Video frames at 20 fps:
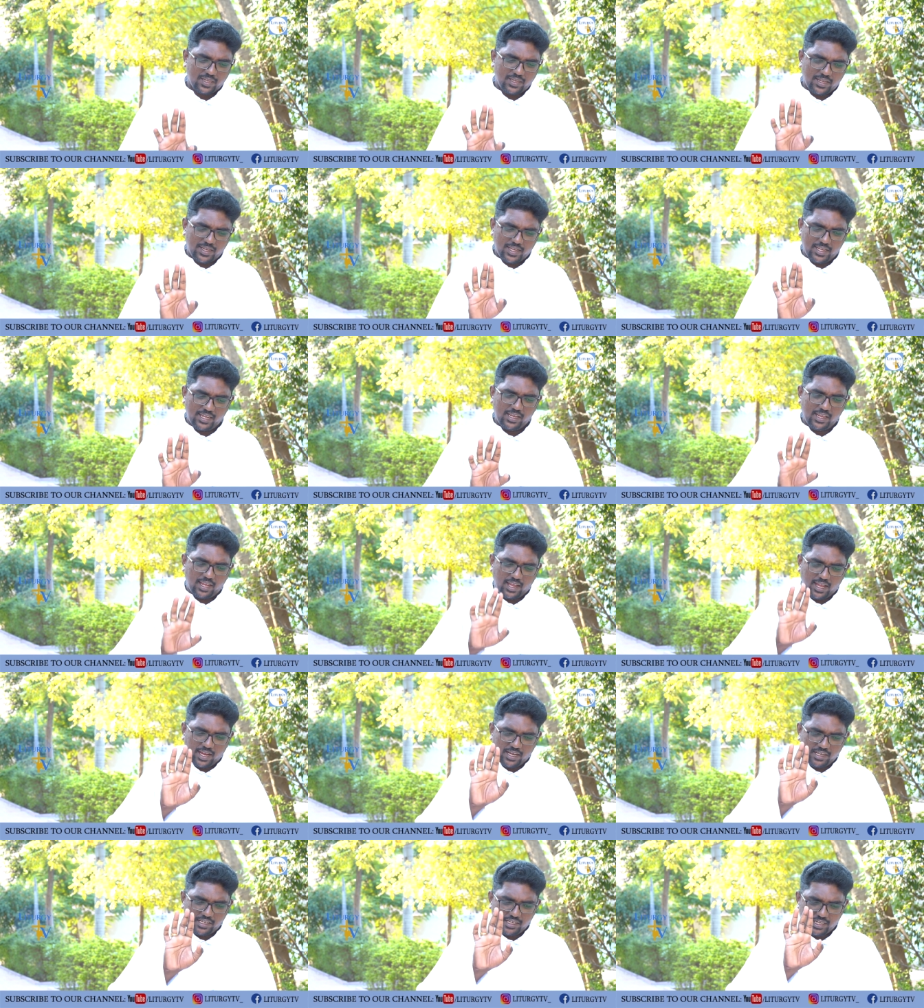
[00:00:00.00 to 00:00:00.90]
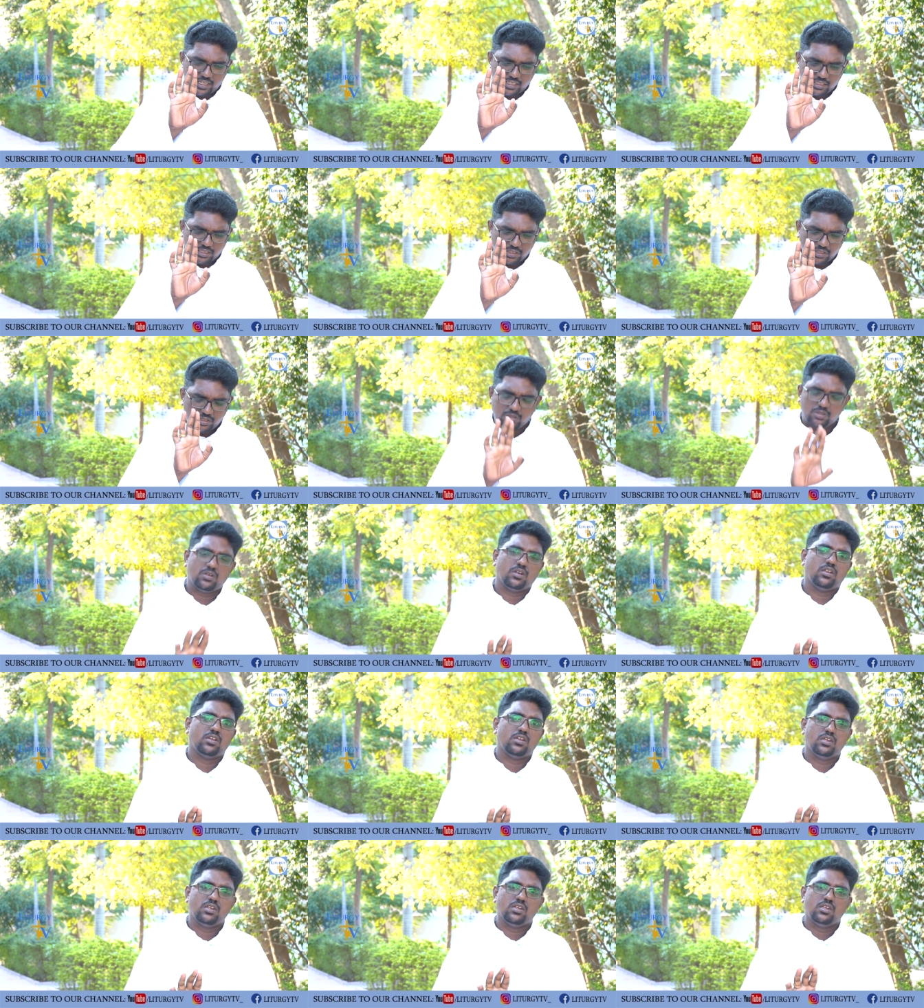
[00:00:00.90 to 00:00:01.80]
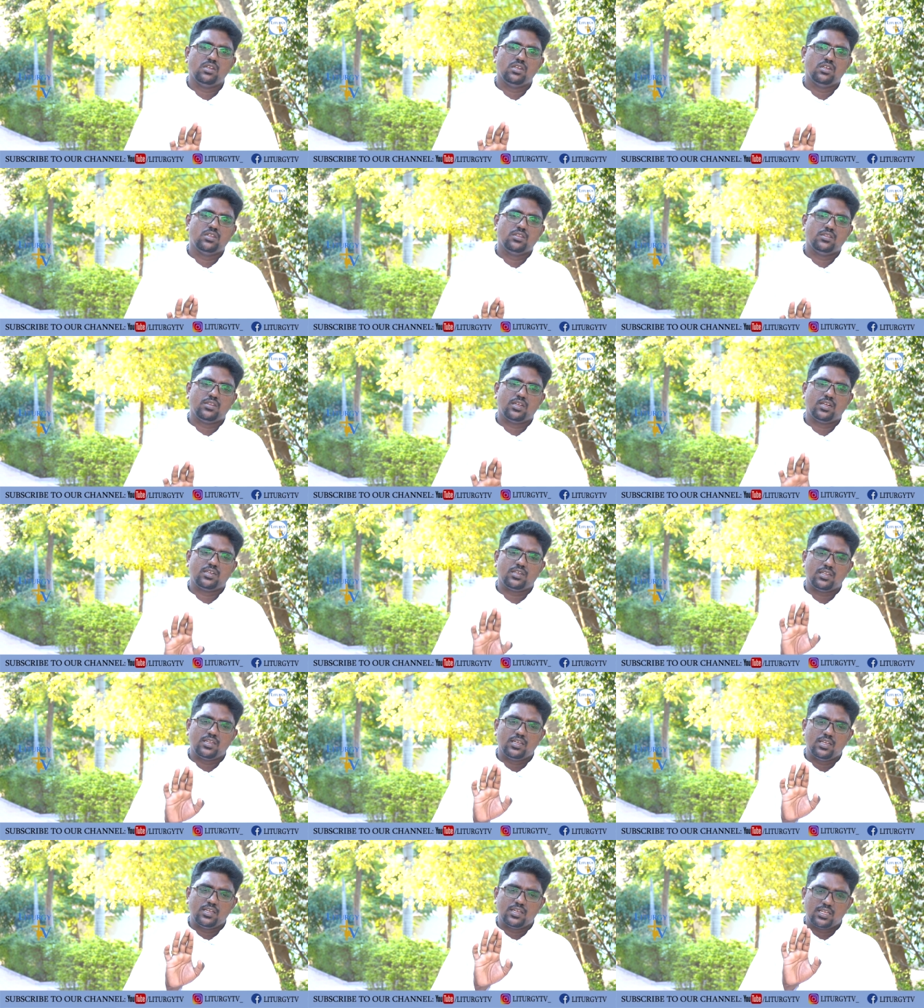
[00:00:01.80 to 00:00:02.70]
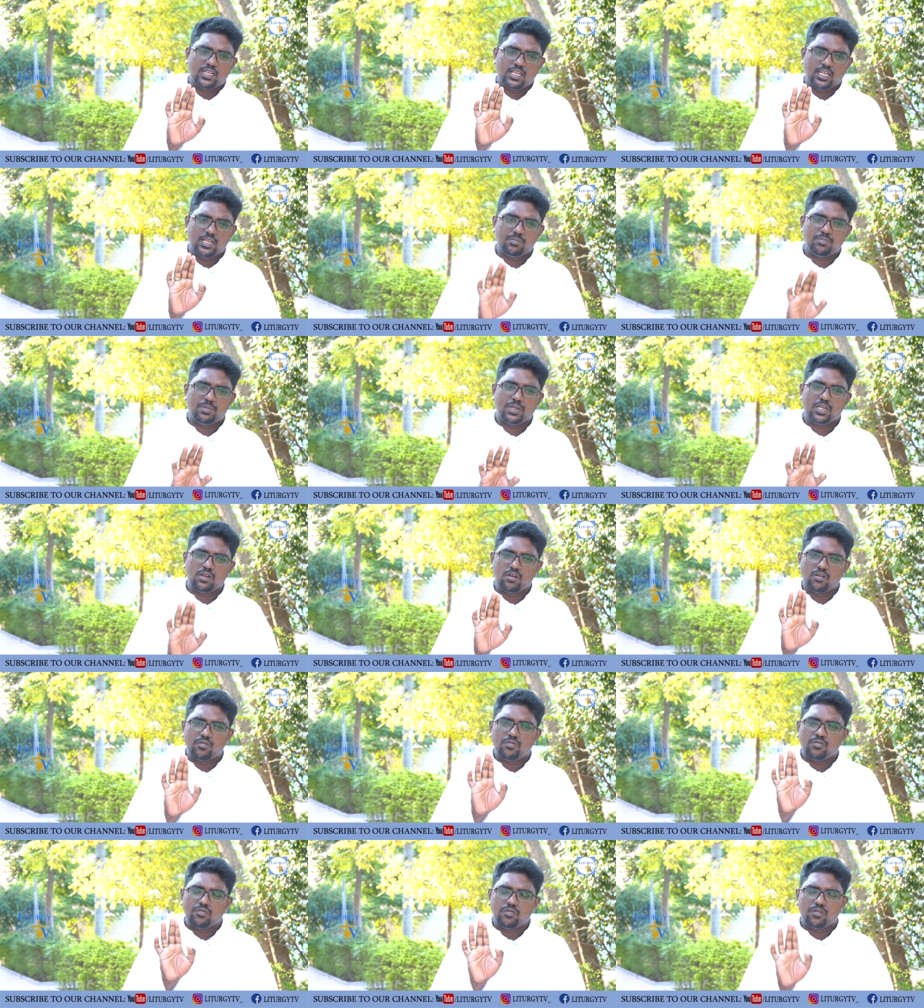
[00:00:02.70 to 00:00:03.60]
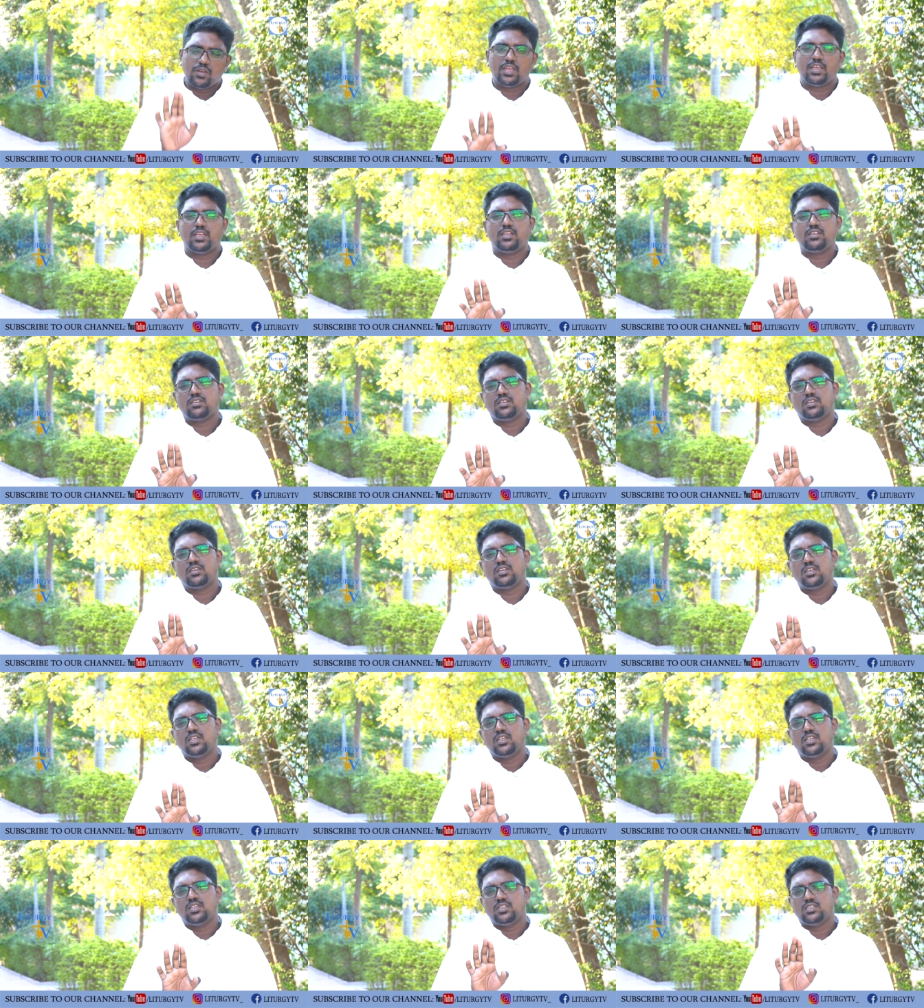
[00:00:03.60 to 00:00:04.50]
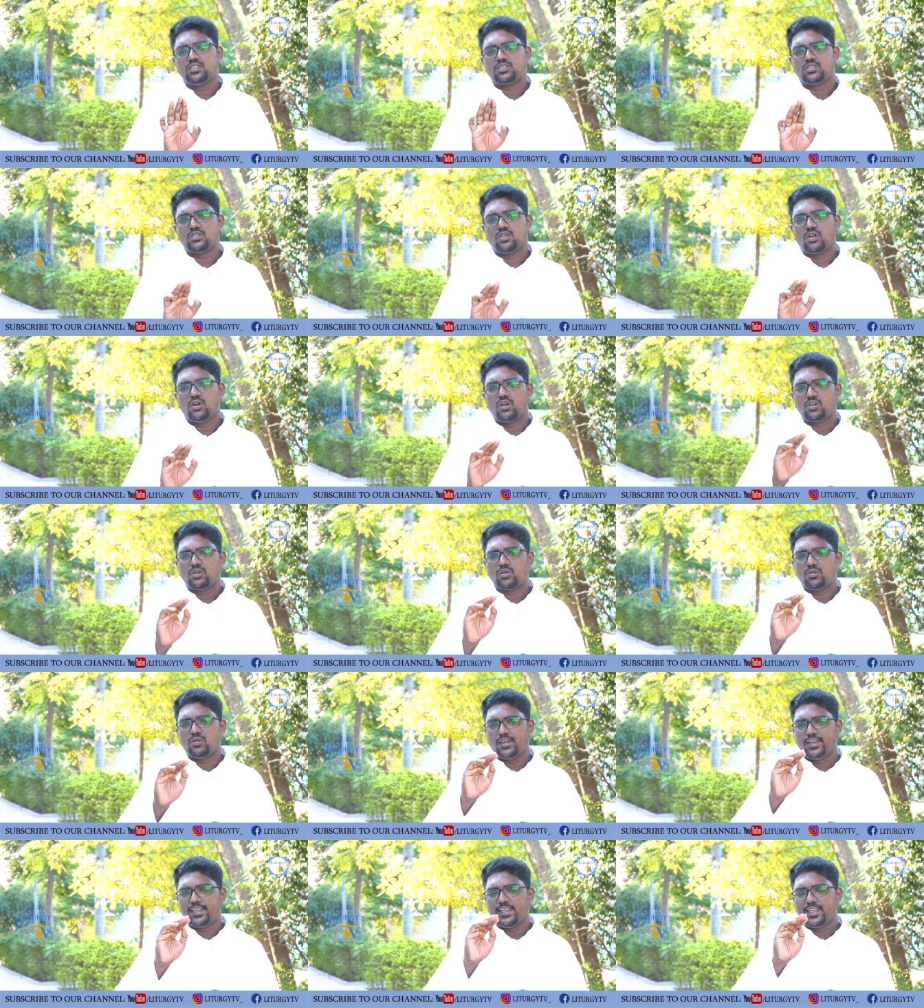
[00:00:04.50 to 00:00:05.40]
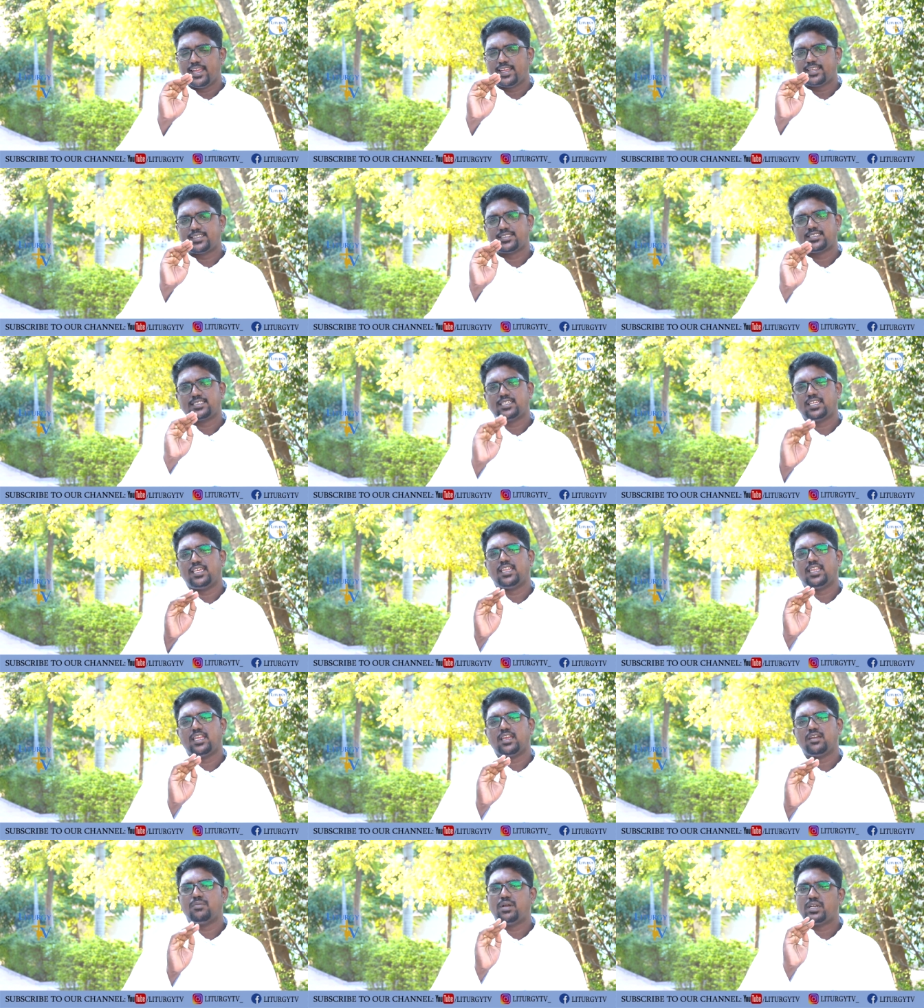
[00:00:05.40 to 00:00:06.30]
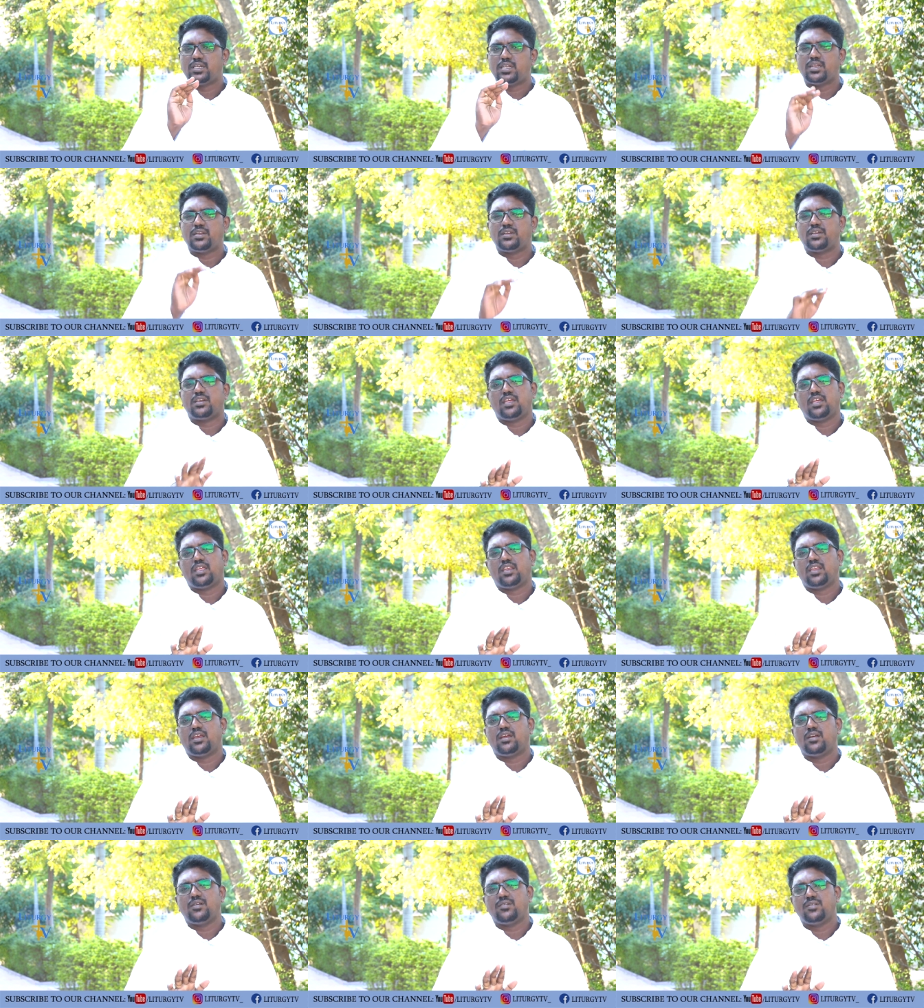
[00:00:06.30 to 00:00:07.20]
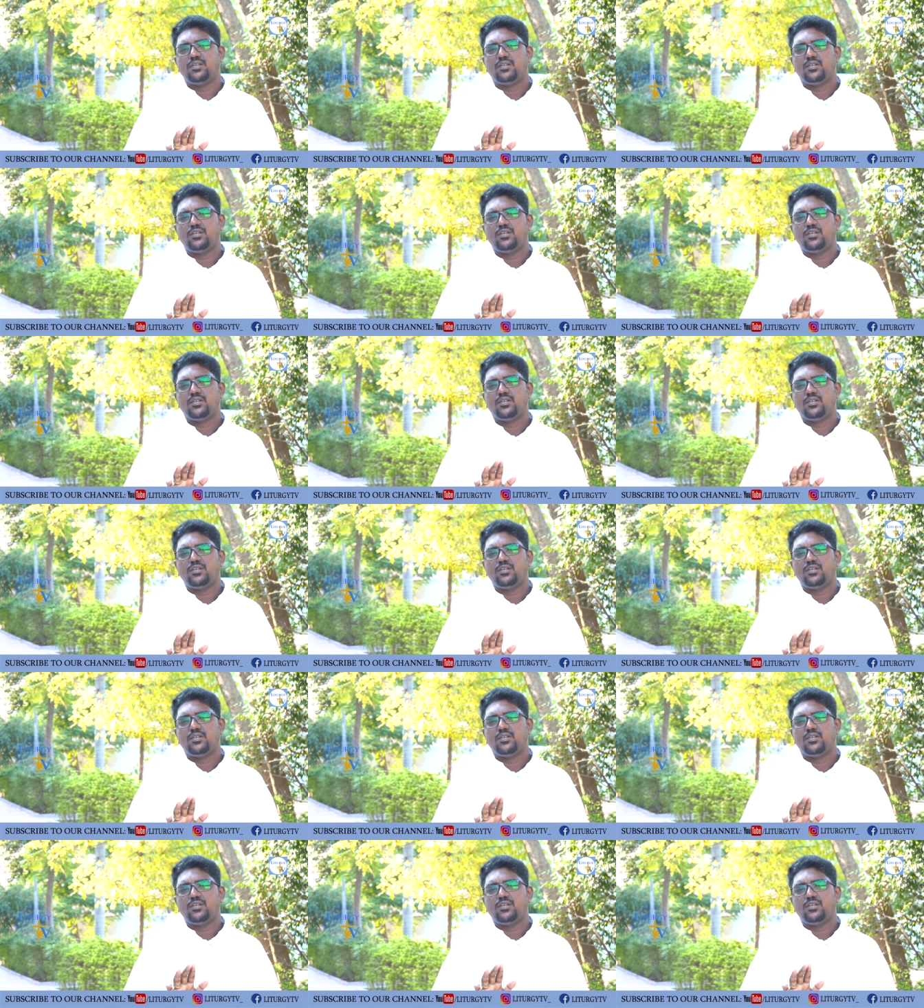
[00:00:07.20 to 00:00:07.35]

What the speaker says: he understood that keeping of faith is not only exterior but interior.